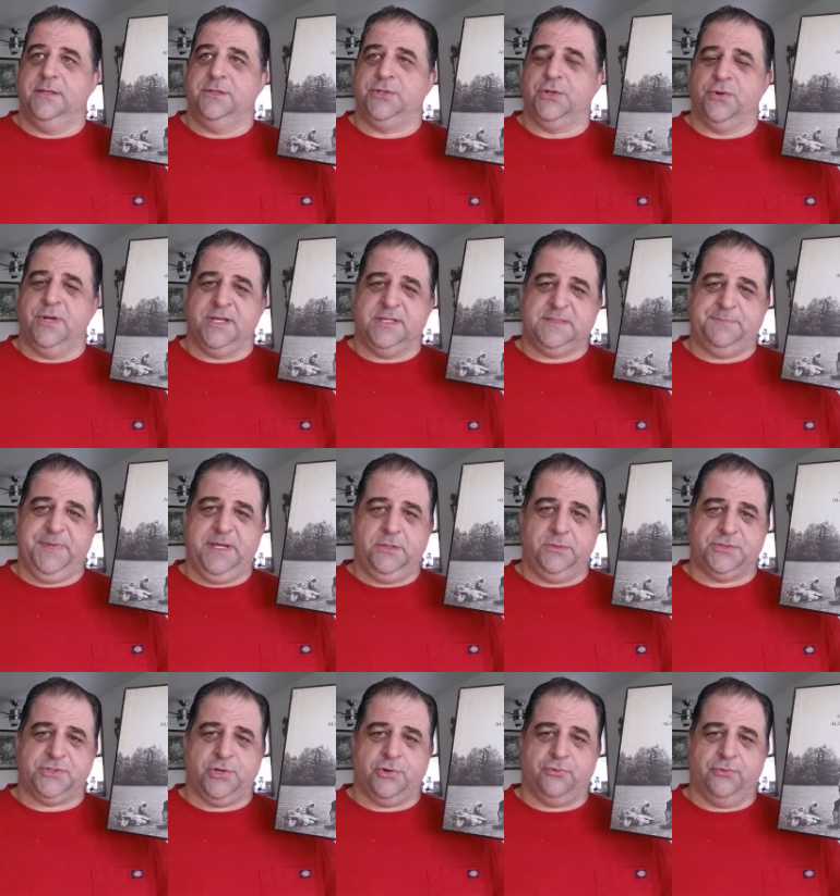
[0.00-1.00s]
during his
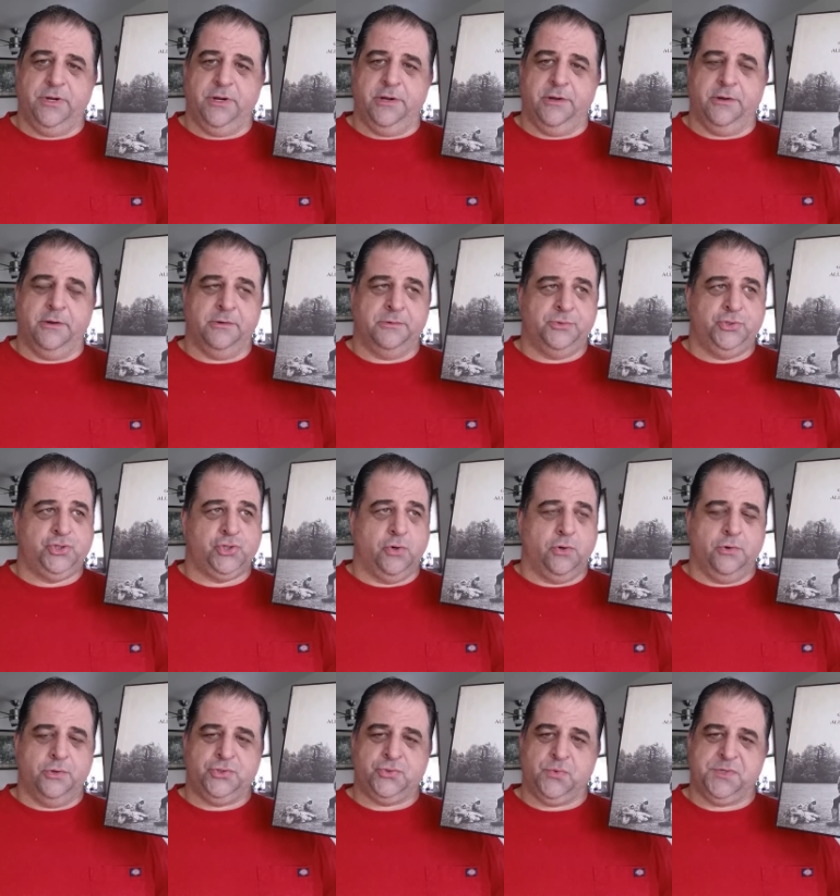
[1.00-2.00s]
Beatles career,
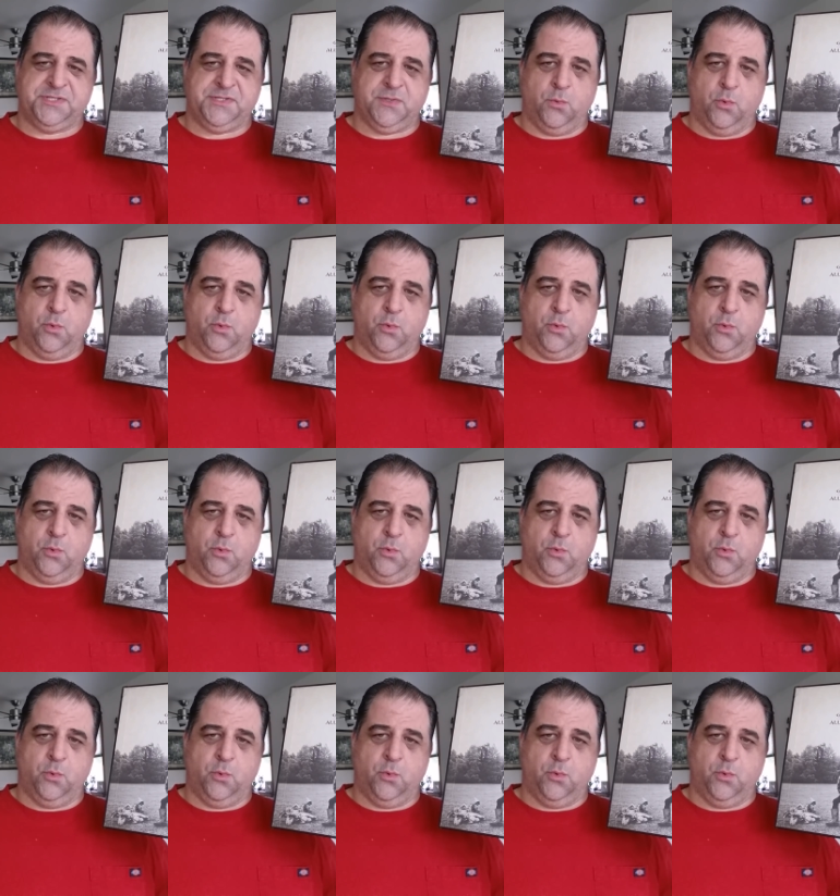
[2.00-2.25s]
George was